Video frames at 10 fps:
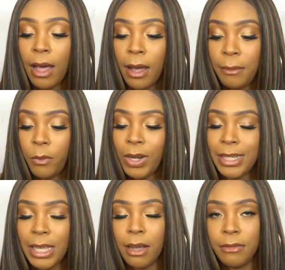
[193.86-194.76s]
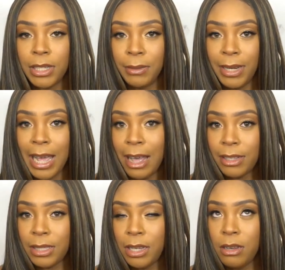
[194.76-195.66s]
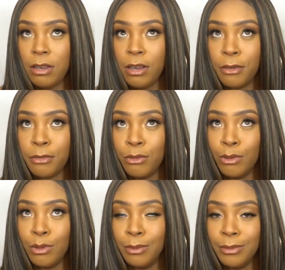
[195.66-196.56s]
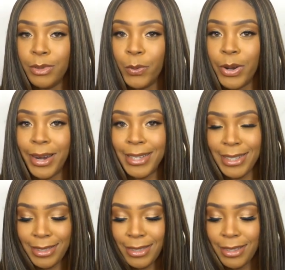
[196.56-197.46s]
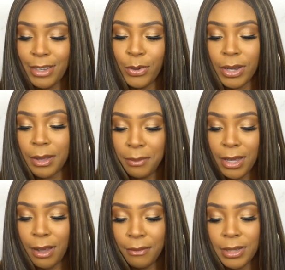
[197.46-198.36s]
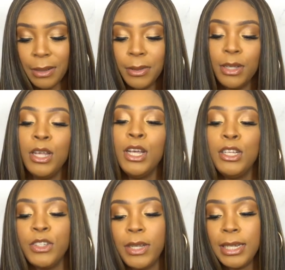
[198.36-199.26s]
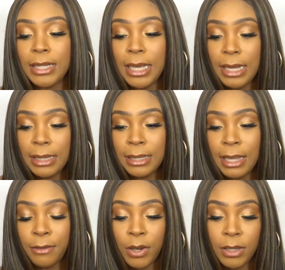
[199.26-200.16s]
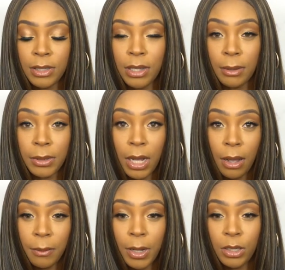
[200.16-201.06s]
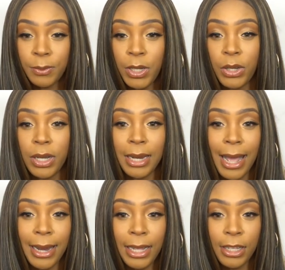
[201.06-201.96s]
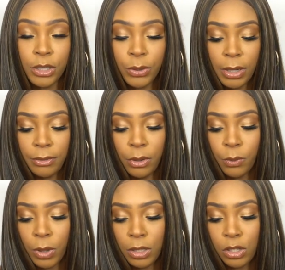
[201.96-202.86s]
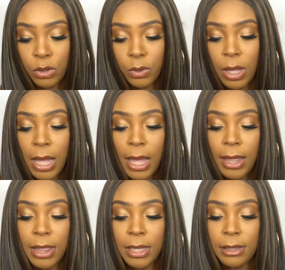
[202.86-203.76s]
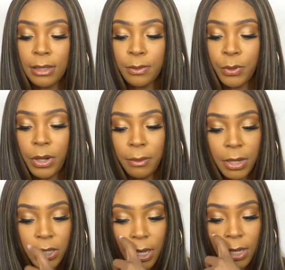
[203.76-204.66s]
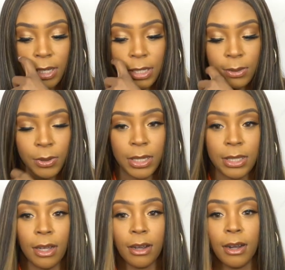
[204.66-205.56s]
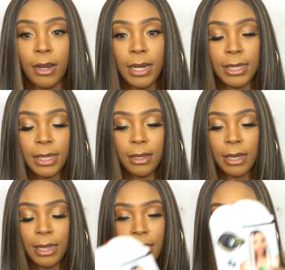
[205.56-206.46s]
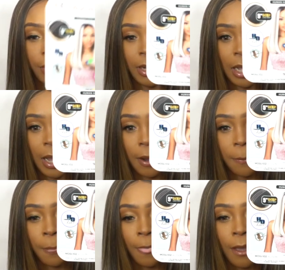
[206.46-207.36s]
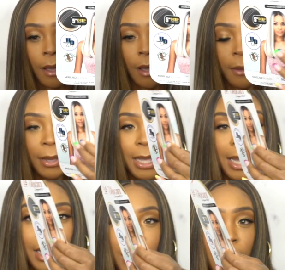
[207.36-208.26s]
Um, when I say comfortable, it has enough room, whereas it's, you know, it can be comfortable. So it is heat safe. It doesn't say up to how much, but you could add heat to it if you want to. This is pretty much it. This is what the stock card is looking like right here. Um, again,